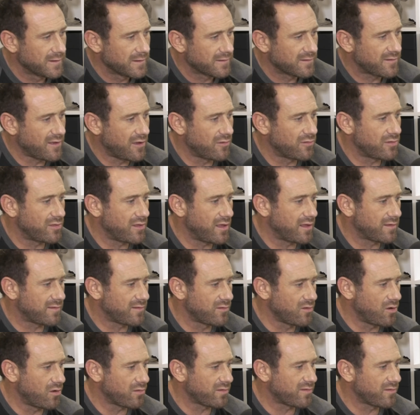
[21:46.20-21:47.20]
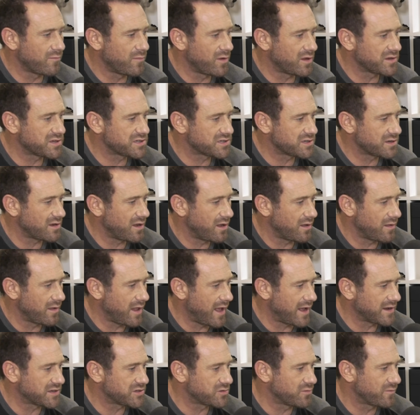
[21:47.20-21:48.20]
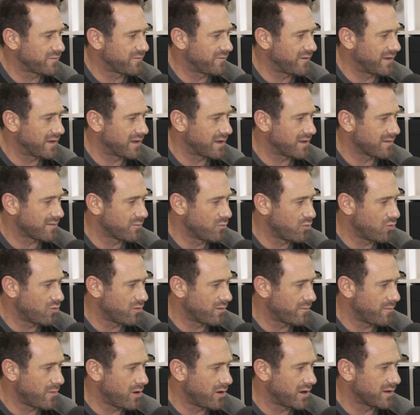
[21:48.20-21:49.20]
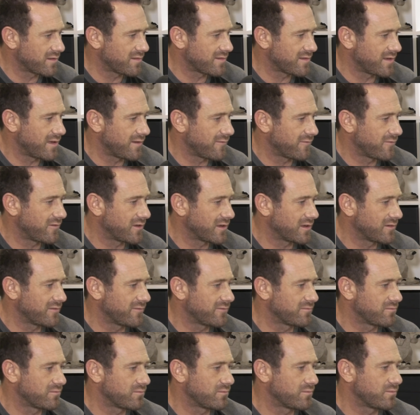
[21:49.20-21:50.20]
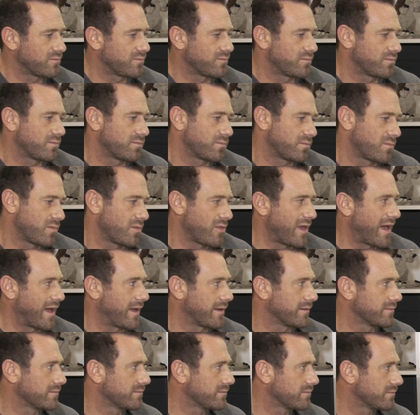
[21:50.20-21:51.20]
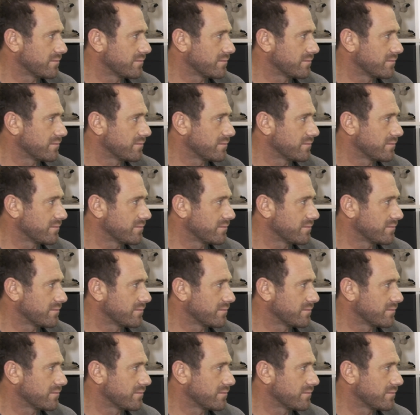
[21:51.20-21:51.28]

So it's not so much an actual thing, it's more a mindset thing of that.